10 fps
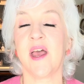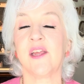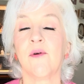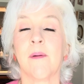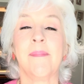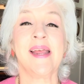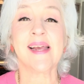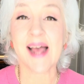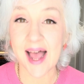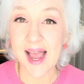that you are being
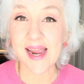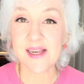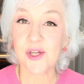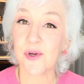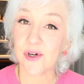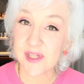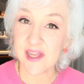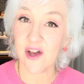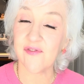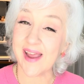kind to
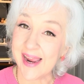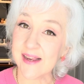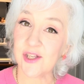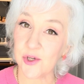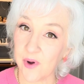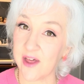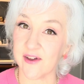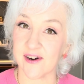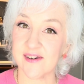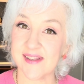yourself and to
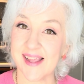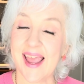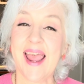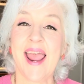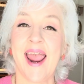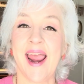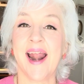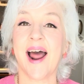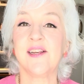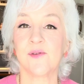others.
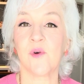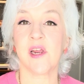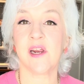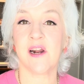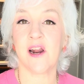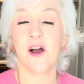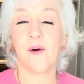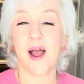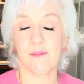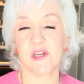And I just want you to know
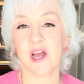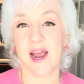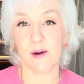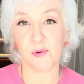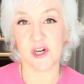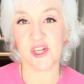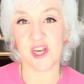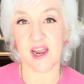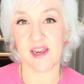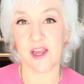how much I
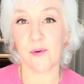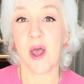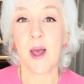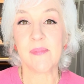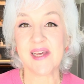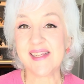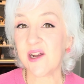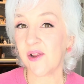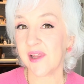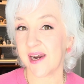appreciate you. Please
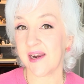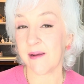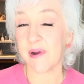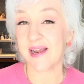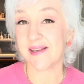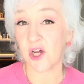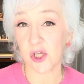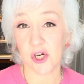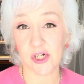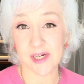don't let anybody
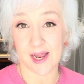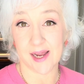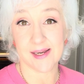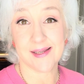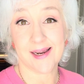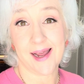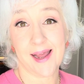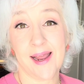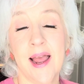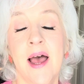dull your shine
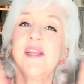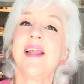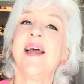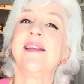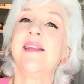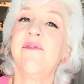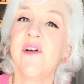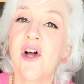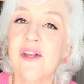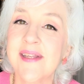today. Just let
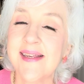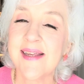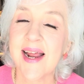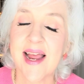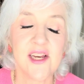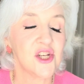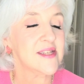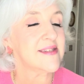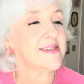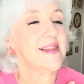difficulty today
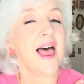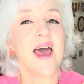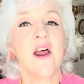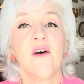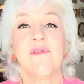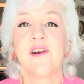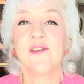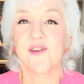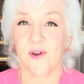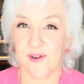just slide off of your
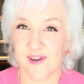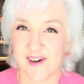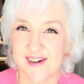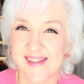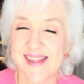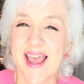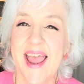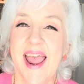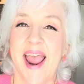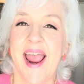shoulders.
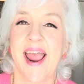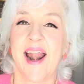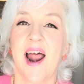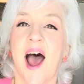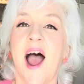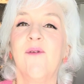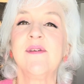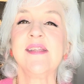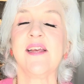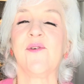And I will
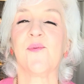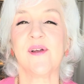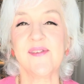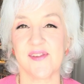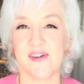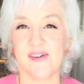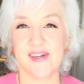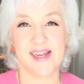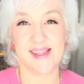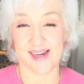see you real
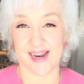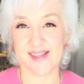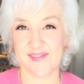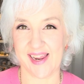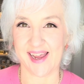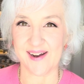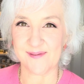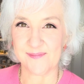soon in the next video.